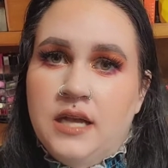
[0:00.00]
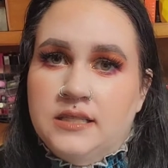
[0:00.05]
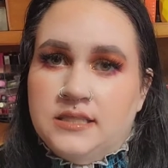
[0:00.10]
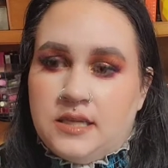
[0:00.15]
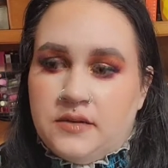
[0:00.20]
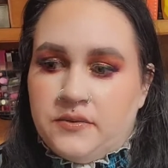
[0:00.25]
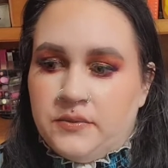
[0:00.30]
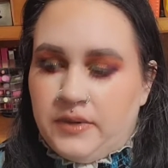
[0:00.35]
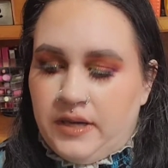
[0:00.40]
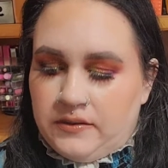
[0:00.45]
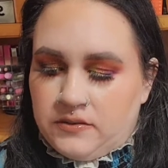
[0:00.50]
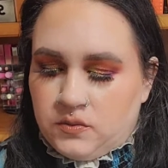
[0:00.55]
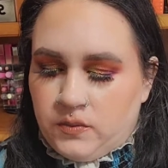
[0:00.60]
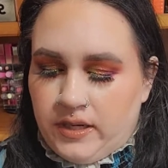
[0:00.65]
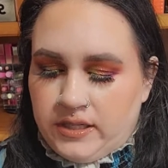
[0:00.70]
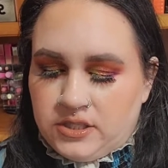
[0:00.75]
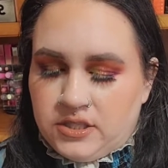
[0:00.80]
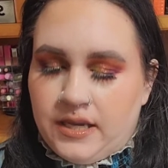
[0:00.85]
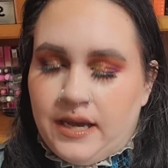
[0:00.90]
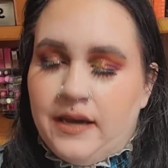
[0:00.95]
Definitely will have to
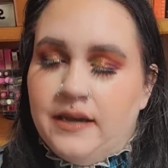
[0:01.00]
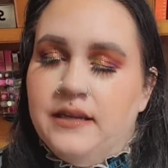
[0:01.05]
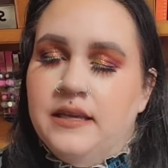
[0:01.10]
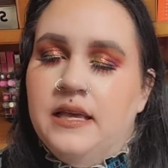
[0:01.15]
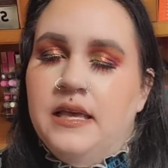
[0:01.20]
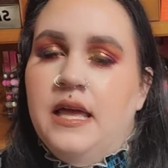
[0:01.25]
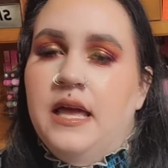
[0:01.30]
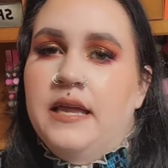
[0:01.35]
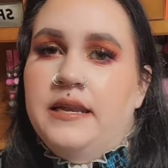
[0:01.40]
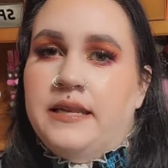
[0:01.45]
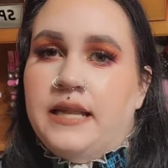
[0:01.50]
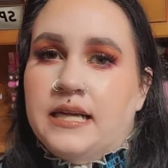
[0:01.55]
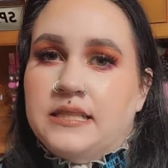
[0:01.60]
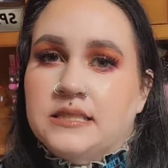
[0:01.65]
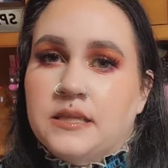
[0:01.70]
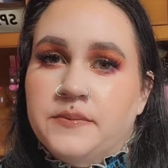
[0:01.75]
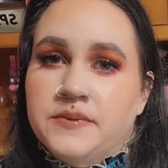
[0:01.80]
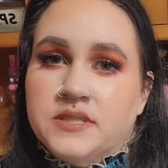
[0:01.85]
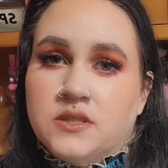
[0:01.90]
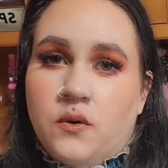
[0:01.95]
watch that.
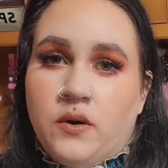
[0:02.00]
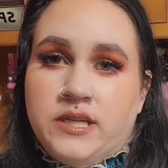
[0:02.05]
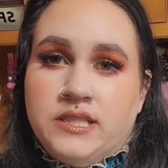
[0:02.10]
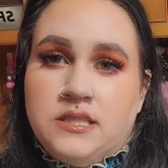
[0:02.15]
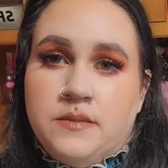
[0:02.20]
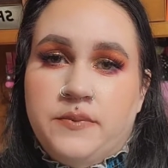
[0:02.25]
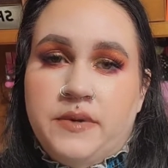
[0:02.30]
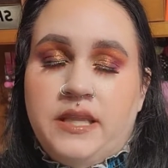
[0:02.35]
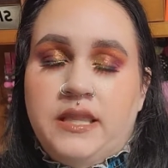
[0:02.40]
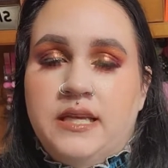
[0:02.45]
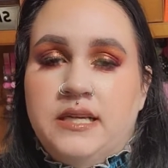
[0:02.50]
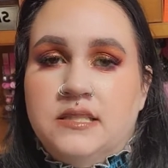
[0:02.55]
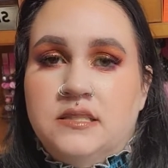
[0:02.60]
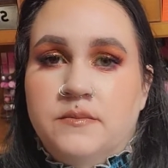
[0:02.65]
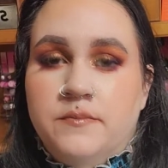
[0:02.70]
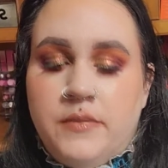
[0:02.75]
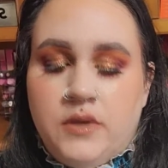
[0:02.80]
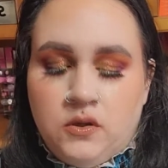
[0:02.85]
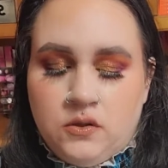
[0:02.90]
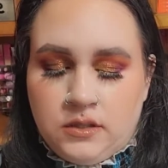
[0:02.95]
Next up is going to be this
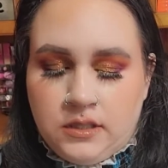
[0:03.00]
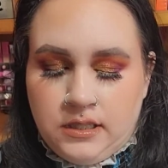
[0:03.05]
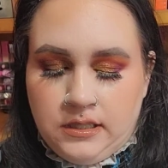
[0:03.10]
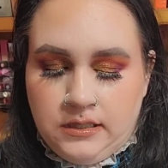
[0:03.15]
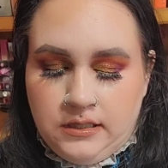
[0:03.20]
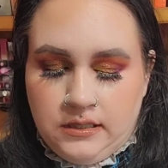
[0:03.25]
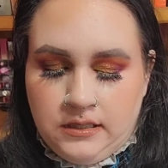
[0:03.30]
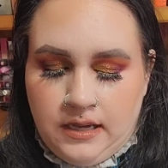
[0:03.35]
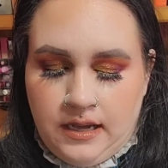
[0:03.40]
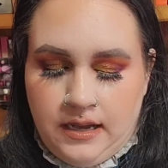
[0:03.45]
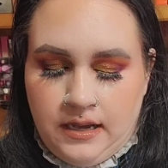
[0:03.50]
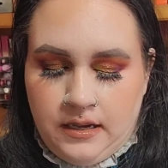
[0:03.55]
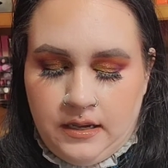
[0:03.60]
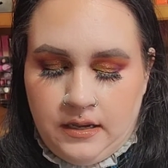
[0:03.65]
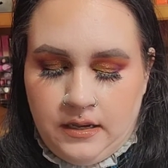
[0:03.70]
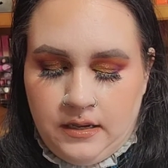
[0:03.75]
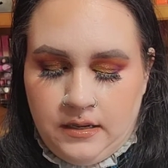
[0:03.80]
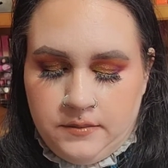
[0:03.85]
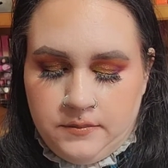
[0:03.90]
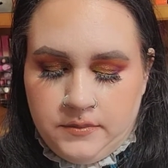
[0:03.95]
Milk
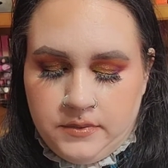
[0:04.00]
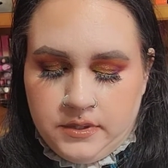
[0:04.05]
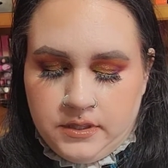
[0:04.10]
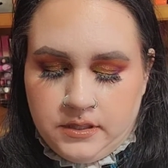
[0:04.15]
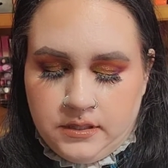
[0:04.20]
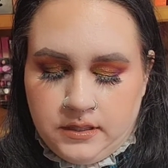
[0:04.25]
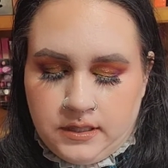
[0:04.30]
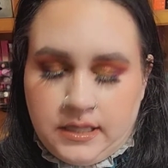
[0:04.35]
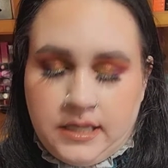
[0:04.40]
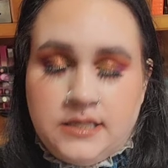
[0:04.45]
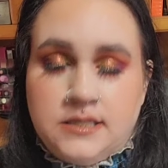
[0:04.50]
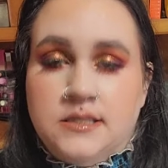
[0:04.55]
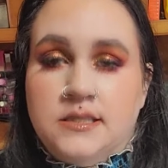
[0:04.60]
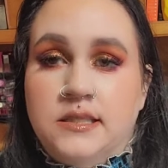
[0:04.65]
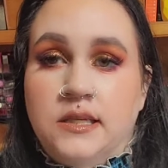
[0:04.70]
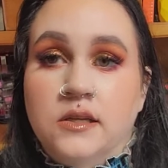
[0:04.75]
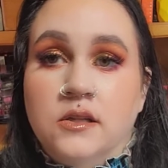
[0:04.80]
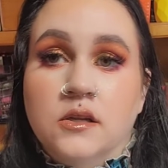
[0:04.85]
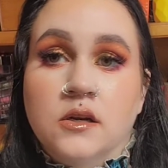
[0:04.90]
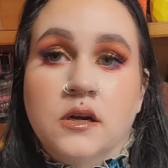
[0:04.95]

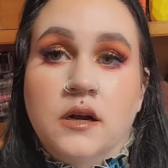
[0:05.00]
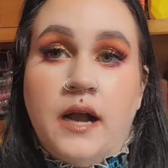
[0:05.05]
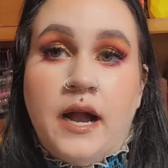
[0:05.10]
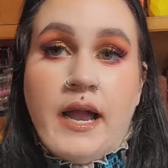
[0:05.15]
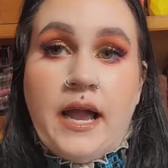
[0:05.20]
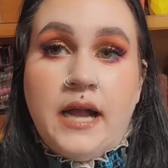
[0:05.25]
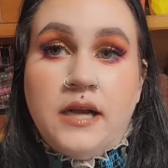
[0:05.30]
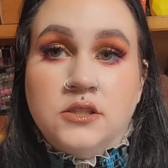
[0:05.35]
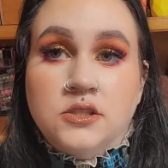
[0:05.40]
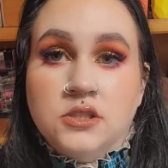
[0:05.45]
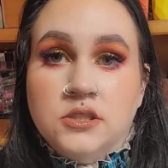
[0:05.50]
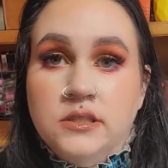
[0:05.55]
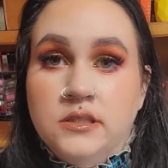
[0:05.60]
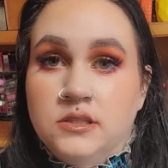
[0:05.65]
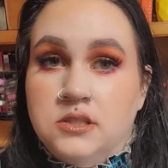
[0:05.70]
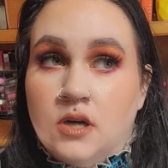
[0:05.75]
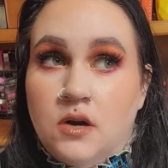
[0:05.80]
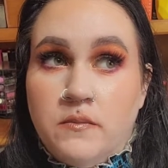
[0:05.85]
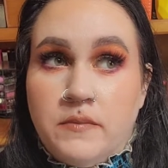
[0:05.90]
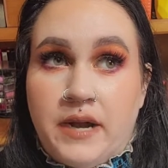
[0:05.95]
concealer. I
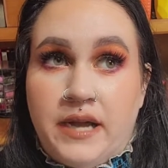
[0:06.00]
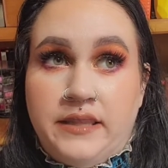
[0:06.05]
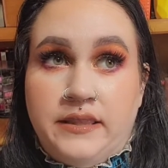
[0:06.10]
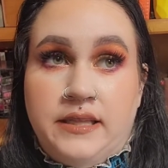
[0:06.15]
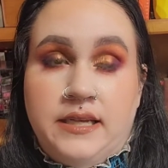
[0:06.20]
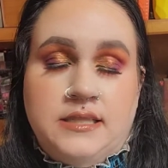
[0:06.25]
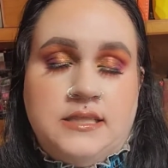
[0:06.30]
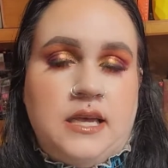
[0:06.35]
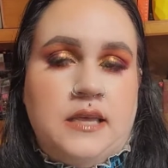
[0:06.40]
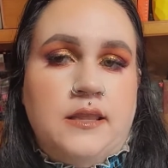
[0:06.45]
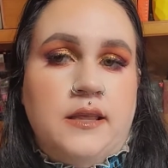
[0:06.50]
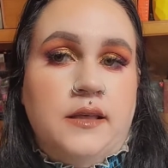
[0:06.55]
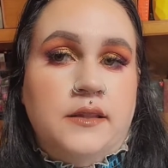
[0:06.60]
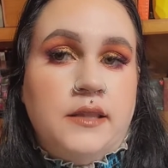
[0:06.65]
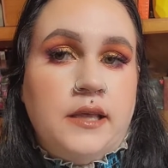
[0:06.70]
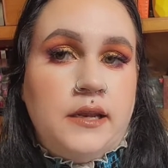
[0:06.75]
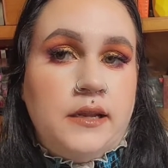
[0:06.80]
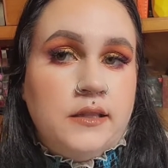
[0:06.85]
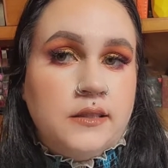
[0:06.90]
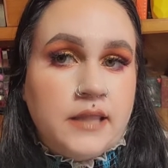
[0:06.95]
actually don't mind this. I thought
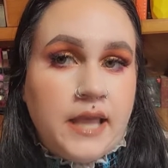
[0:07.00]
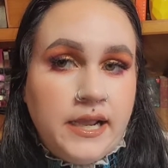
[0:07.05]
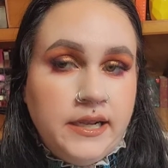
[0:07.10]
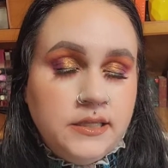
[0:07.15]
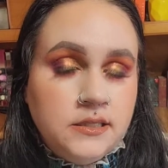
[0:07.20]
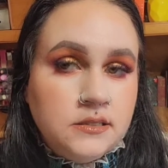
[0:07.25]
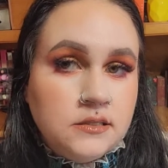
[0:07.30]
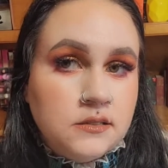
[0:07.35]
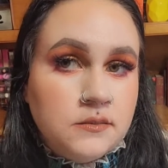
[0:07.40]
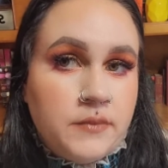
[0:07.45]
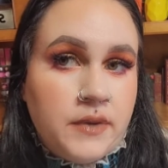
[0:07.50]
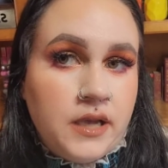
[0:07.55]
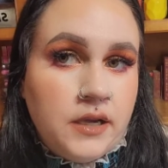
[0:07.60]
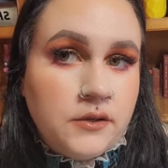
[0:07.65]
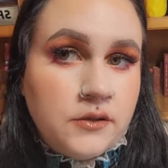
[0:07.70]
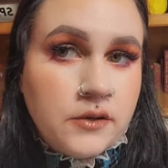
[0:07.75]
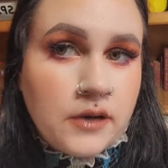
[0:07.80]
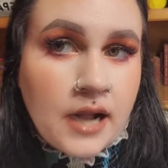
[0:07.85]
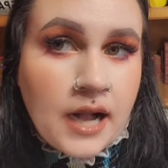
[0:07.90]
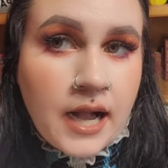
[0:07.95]
that it lightened my
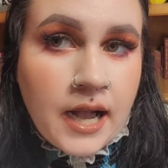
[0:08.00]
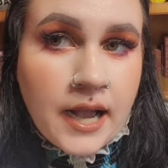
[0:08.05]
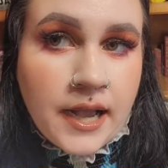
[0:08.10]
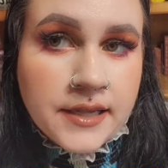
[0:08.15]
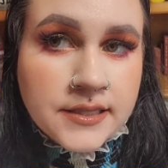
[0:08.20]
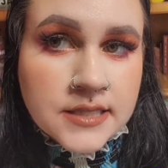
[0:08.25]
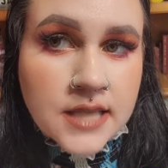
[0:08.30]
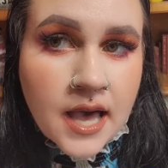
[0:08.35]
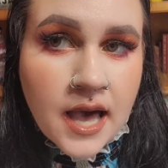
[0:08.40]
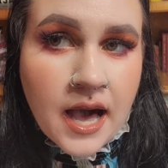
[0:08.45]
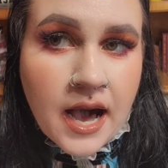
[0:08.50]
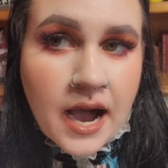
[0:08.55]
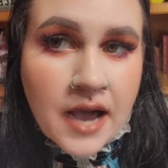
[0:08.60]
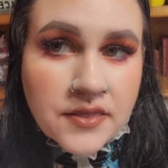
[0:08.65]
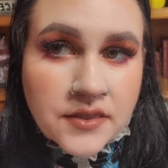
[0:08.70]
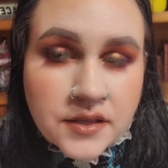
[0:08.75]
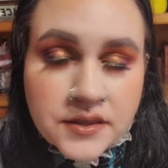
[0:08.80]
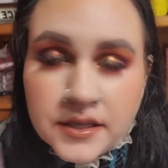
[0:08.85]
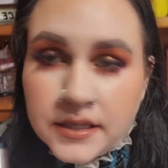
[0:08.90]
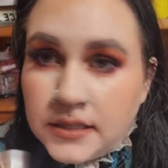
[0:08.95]
under eyes. I
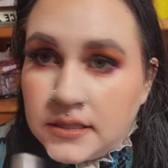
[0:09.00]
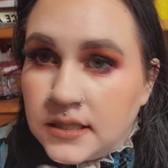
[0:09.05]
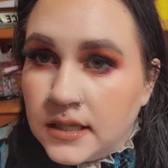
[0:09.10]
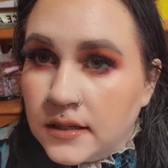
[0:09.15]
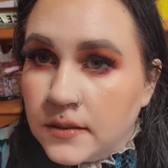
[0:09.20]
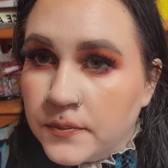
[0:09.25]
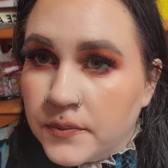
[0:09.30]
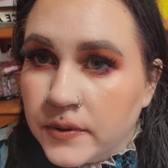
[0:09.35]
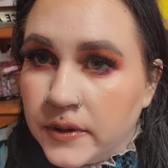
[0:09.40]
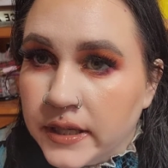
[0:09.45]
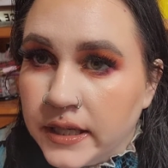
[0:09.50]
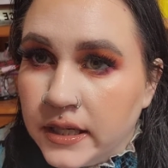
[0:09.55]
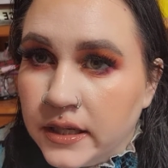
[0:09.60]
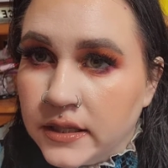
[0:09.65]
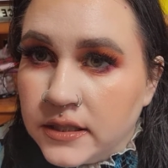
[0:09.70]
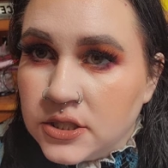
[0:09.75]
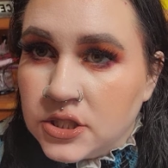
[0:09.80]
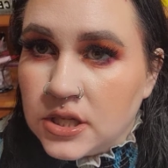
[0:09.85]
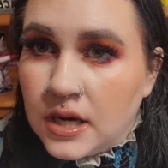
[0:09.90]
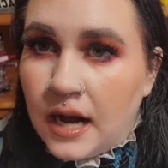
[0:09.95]
thought that it did a pretty
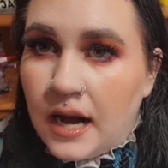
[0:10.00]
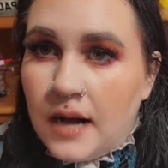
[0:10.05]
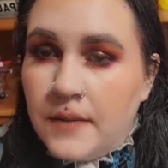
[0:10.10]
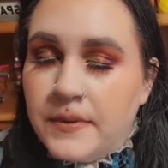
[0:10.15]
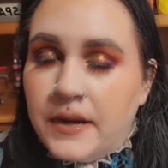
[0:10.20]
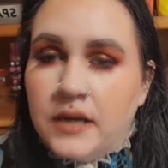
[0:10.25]
good job.